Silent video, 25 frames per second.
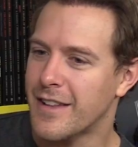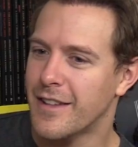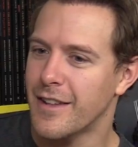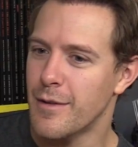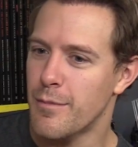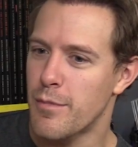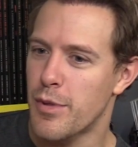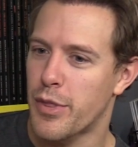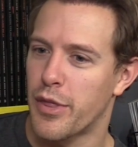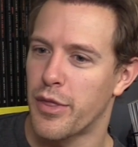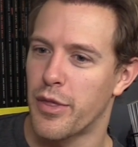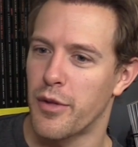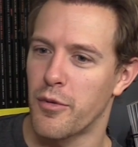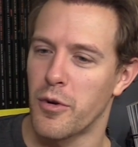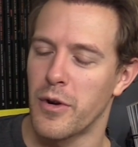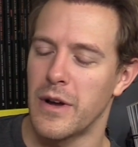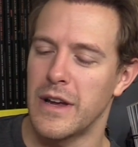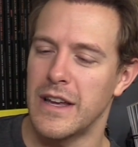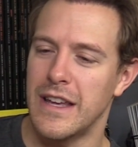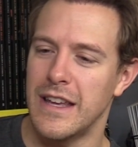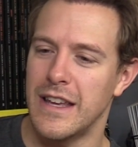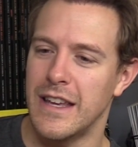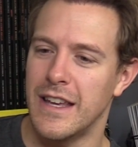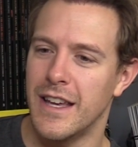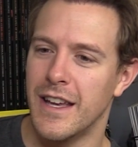Club
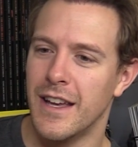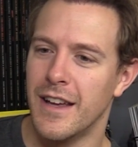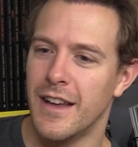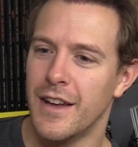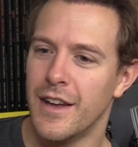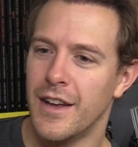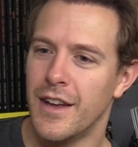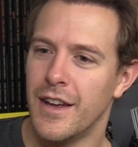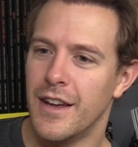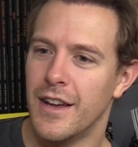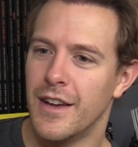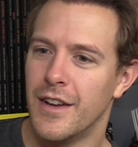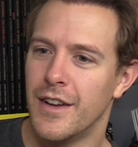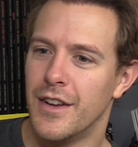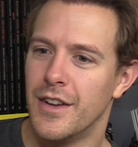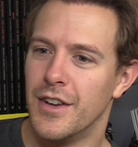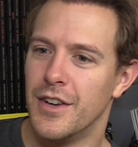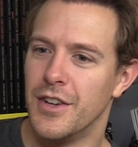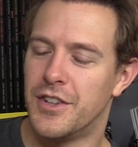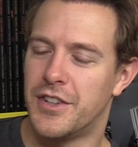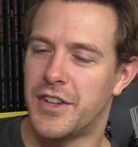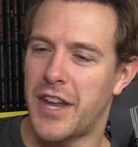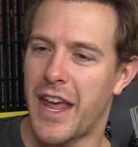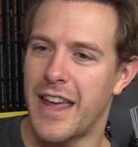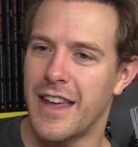3
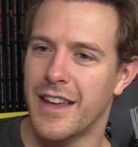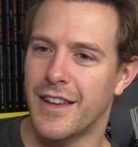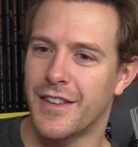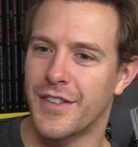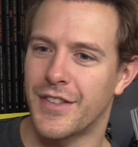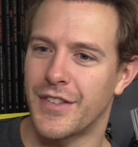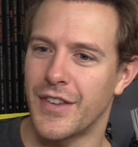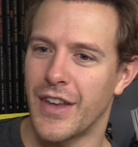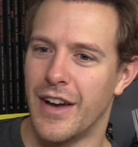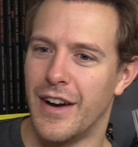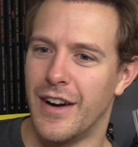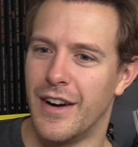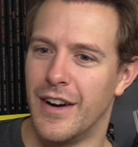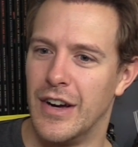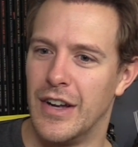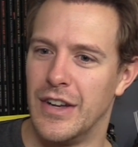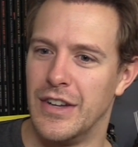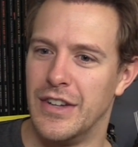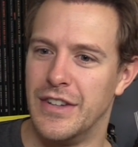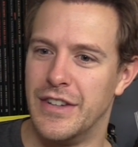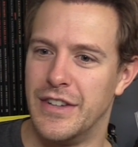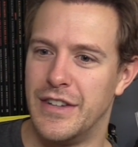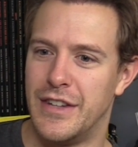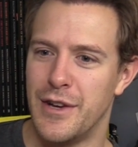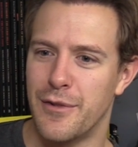takes a
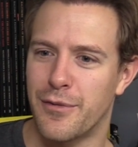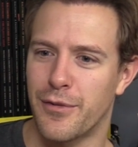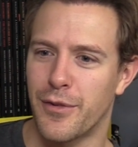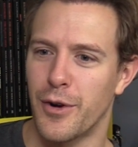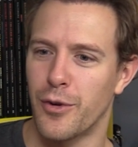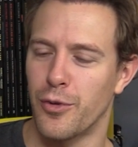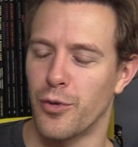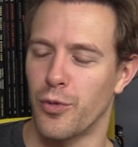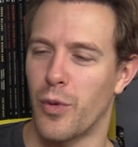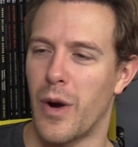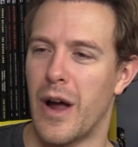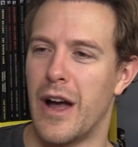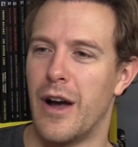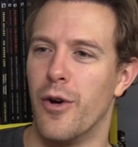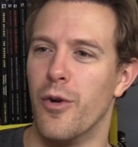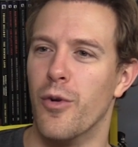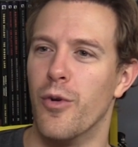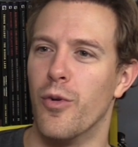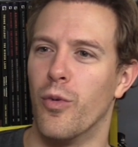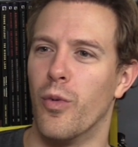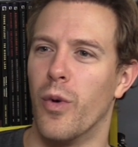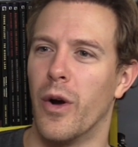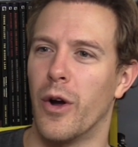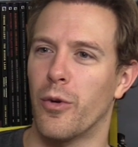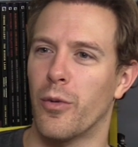different
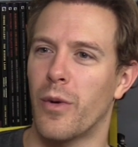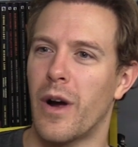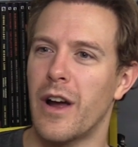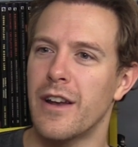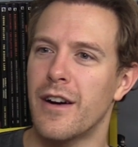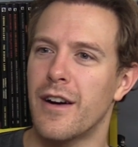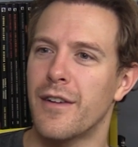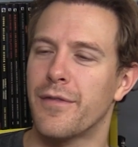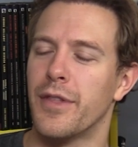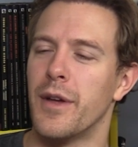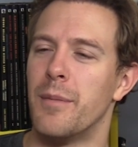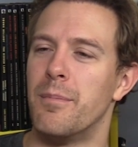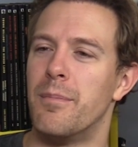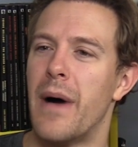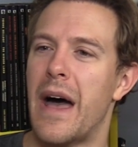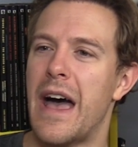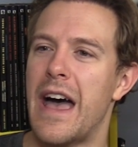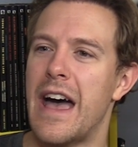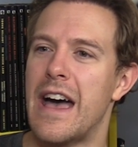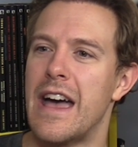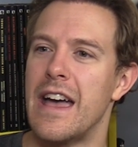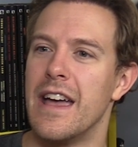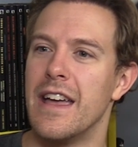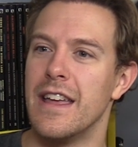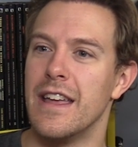route where right off the
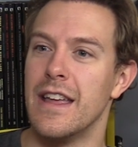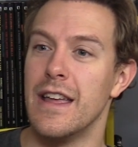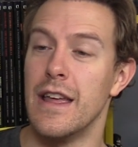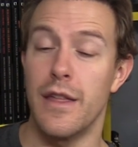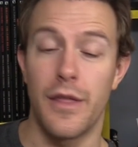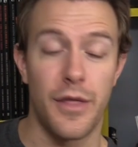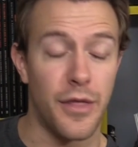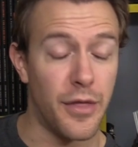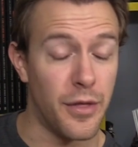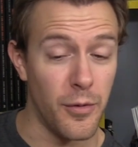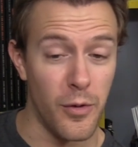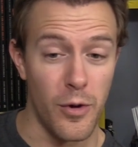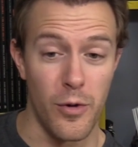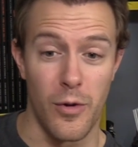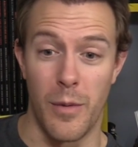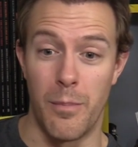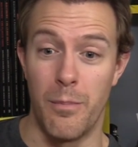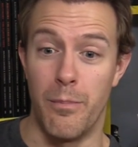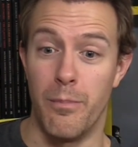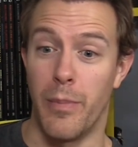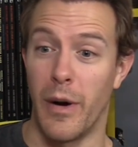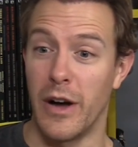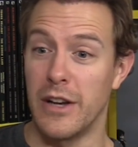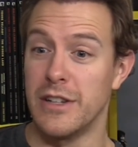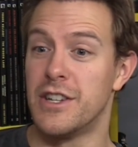bat it threw a
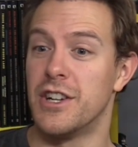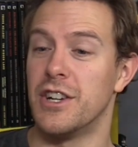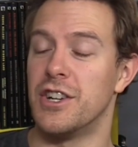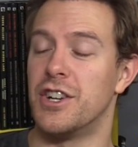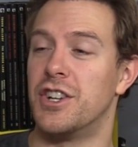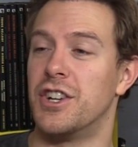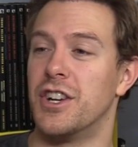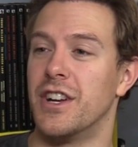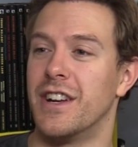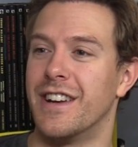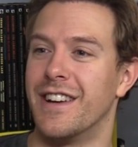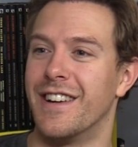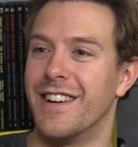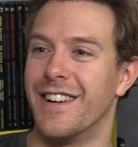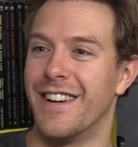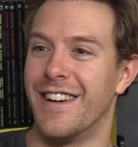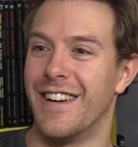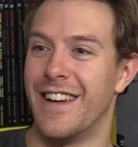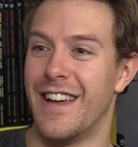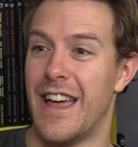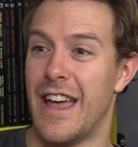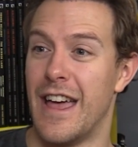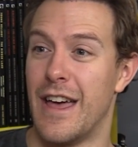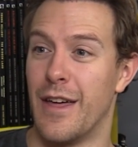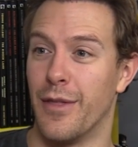bunch of shit
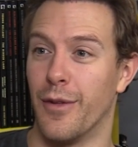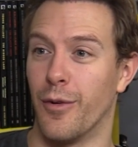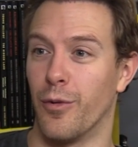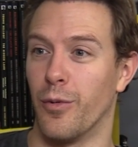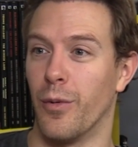at the